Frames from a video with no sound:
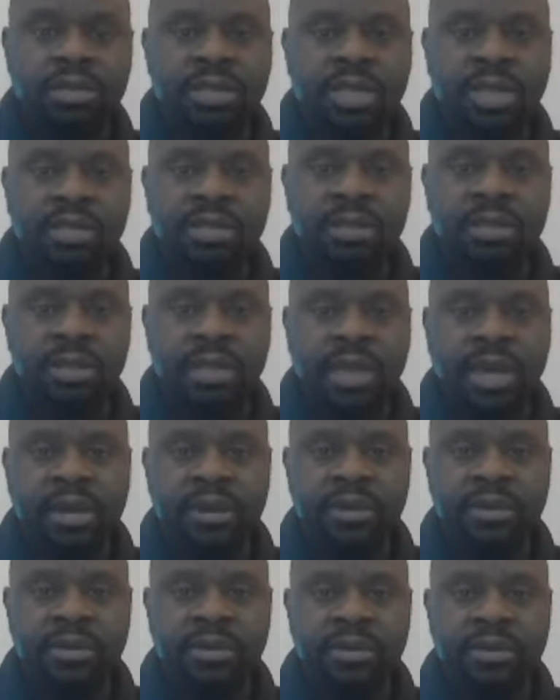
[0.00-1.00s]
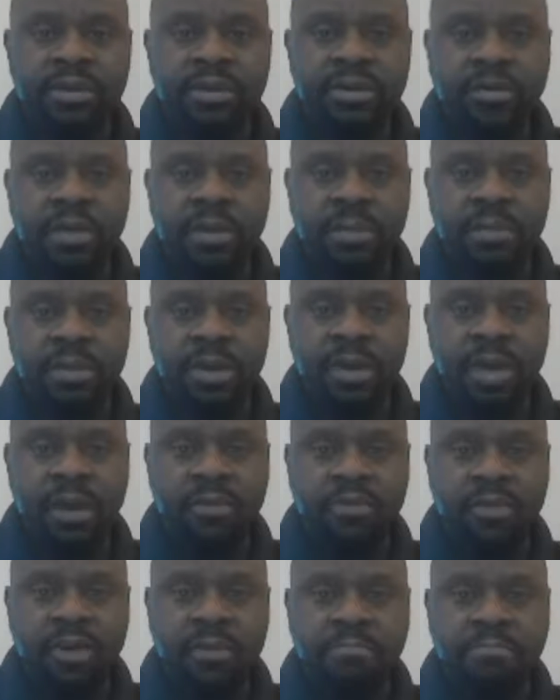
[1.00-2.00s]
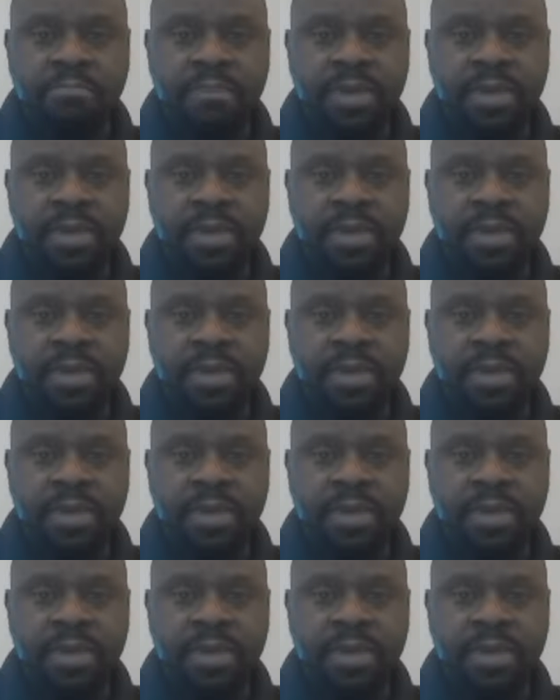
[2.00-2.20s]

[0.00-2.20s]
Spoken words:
It says letters, but I want